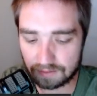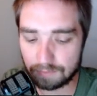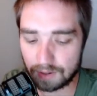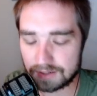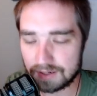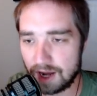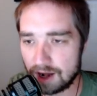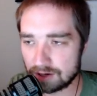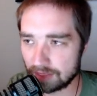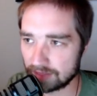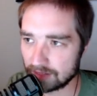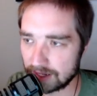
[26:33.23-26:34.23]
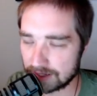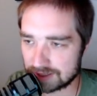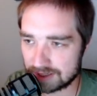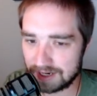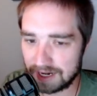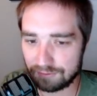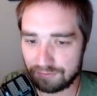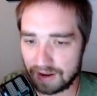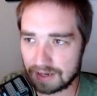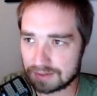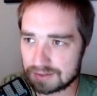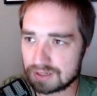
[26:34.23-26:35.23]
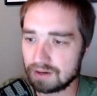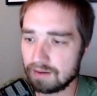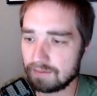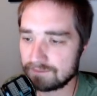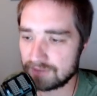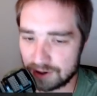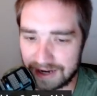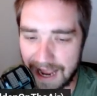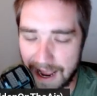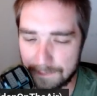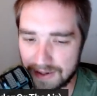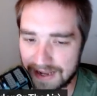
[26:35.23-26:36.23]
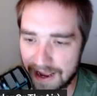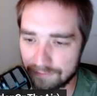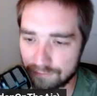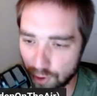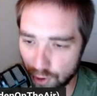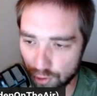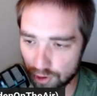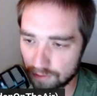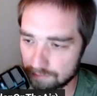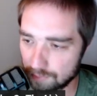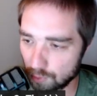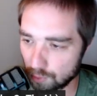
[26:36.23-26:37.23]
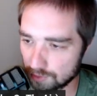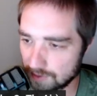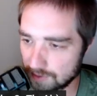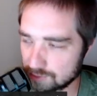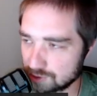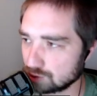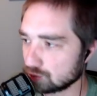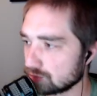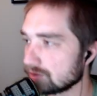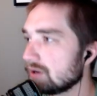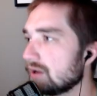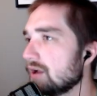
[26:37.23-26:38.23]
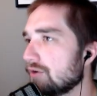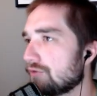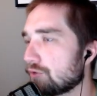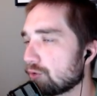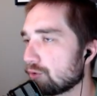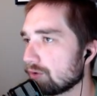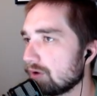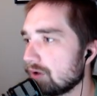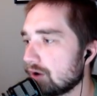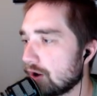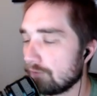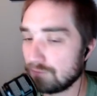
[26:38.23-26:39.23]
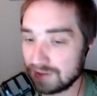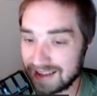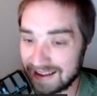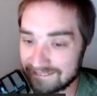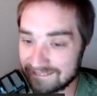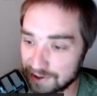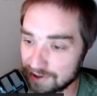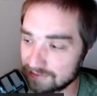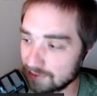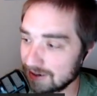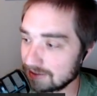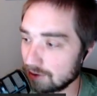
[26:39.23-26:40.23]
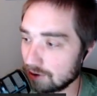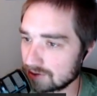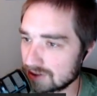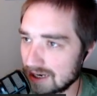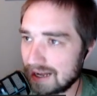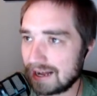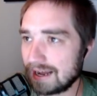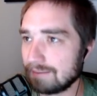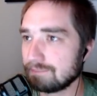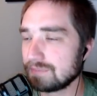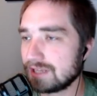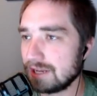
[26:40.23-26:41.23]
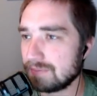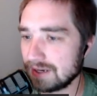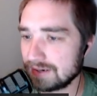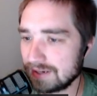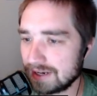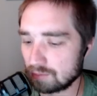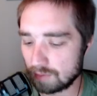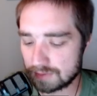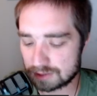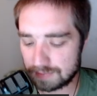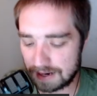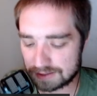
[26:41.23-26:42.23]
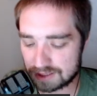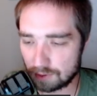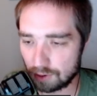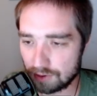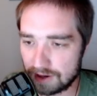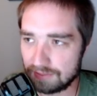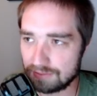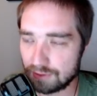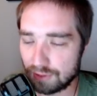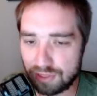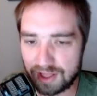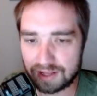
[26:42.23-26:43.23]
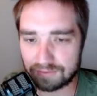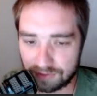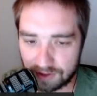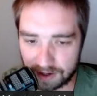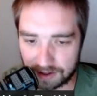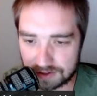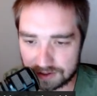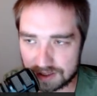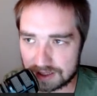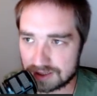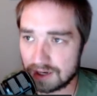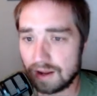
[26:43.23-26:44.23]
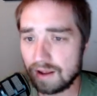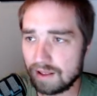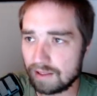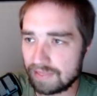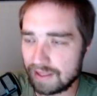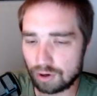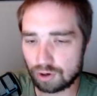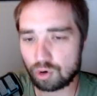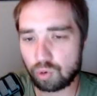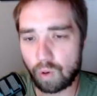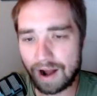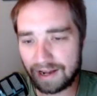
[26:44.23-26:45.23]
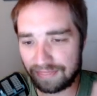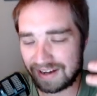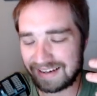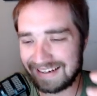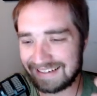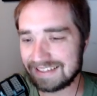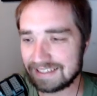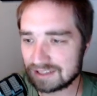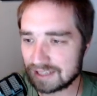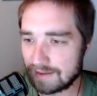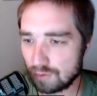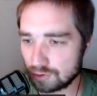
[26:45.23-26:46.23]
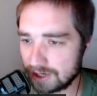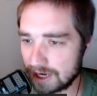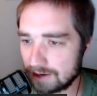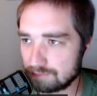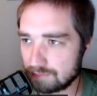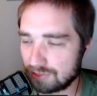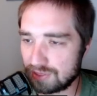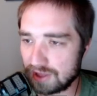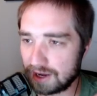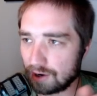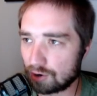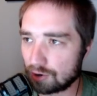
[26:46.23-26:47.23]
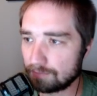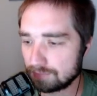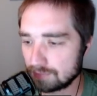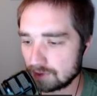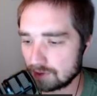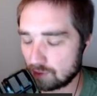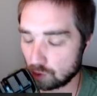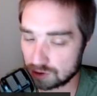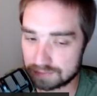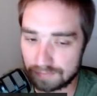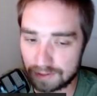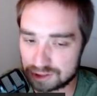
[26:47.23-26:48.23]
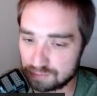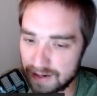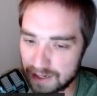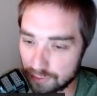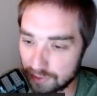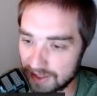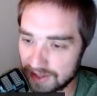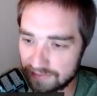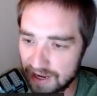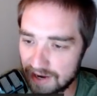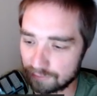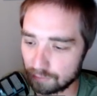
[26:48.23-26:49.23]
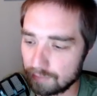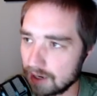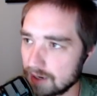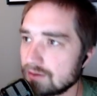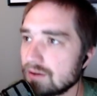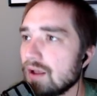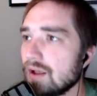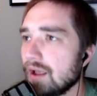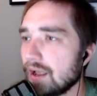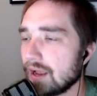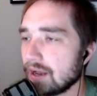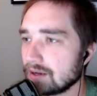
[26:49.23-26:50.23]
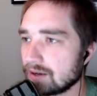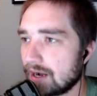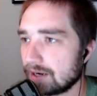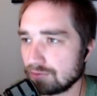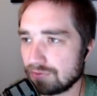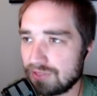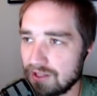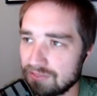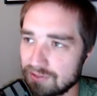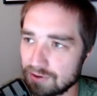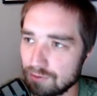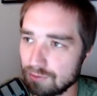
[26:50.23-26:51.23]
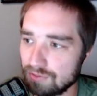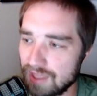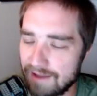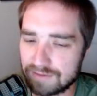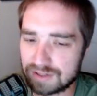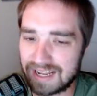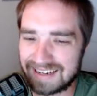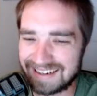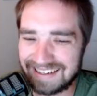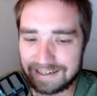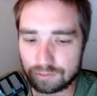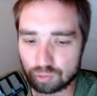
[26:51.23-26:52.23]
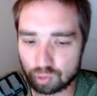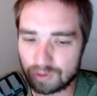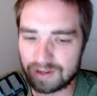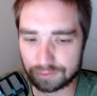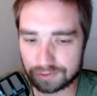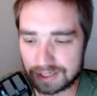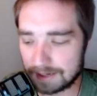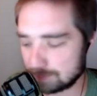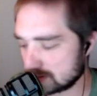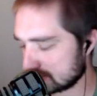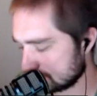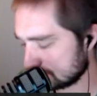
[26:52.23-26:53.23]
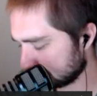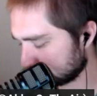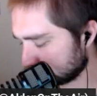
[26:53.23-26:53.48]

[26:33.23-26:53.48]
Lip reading: But nonetheless, Indiana fans very happy to have her on board, I'm sure, for hopefully a very, very long time, keeping Indiana women's basketball in the thick of things, as they aren't quite at that elite level yet, but they are, of course, much better than they've ever been. And I don't think they haven't taken any real dips